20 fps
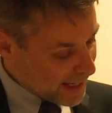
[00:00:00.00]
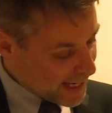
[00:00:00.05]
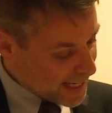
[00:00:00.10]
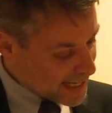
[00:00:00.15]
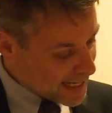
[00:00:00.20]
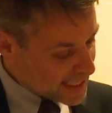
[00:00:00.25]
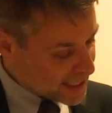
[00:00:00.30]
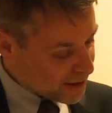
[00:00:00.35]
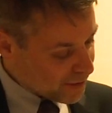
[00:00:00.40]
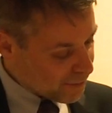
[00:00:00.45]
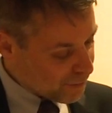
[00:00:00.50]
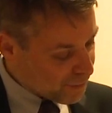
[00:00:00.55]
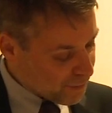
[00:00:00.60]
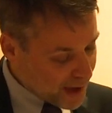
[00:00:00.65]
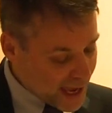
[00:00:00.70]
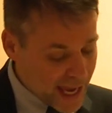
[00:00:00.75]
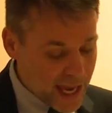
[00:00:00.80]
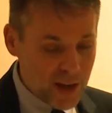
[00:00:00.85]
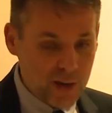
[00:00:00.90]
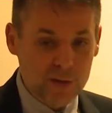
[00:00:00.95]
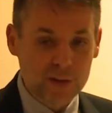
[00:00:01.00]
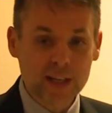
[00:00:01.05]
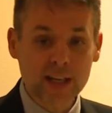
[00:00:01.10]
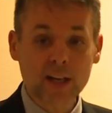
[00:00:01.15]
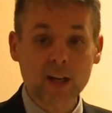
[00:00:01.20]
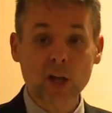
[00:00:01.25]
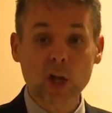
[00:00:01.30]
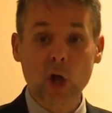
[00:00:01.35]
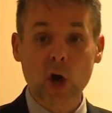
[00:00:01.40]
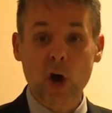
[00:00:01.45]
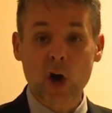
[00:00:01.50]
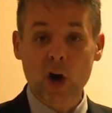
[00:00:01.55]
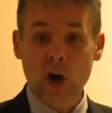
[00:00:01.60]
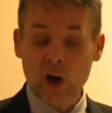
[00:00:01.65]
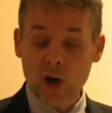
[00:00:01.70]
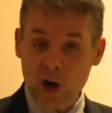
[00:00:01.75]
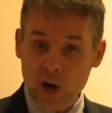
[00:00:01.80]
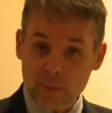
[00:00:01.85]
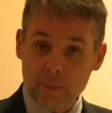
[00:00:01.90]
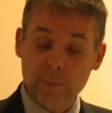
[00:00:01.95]
it's a very
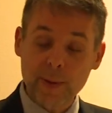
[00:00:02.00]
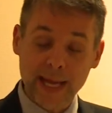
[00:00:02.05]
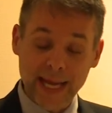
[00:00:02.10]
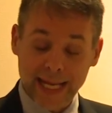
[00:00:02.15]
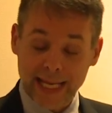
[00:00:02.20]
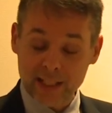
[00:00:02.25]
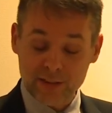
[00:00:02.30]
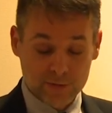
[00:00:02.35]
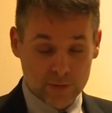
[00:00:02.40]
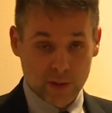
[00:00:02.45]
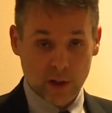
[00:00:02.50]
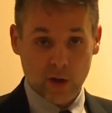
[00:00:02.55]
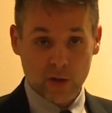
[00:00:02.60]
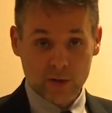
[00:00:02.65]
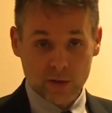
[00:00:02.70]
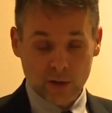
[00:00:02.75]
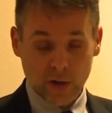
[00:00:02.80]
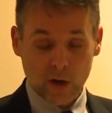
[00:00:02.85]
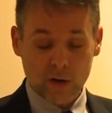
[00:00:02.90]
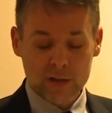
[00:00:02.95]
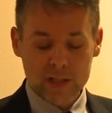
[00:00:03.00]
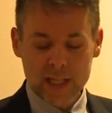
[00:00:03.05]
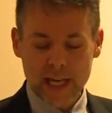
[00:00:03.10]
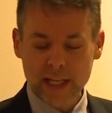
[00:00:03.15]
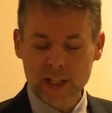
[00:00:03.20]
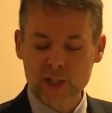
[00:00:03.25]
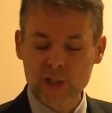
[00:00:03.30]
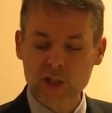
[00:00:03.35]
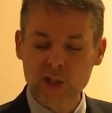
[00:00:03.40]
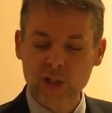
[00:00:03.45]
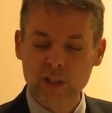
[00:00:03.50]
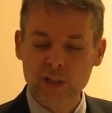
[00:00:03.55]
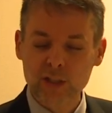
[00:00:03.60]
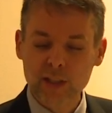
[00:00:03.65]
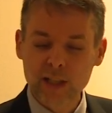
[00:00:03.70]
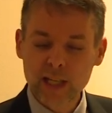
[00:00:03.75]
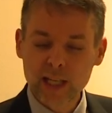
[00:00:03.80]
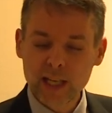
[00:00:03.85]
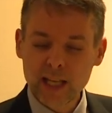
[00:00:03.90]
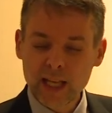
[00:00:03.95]
long page, long, long
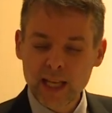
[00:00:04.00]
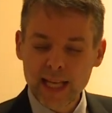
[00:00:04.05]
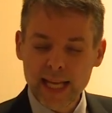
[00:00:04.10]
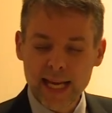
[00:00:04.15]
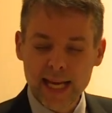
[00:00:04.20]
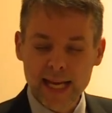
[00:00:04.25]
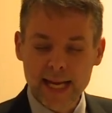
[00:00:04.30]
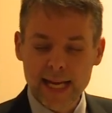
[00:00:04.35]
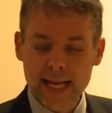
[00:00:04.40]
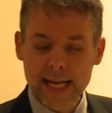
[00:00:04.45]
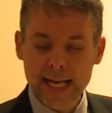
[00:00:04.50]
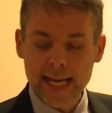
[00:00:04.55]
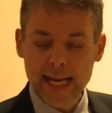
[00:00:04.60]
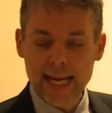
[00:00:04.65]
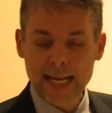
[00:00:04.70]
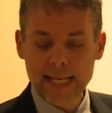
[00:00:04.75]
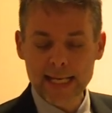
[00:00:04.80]
section in,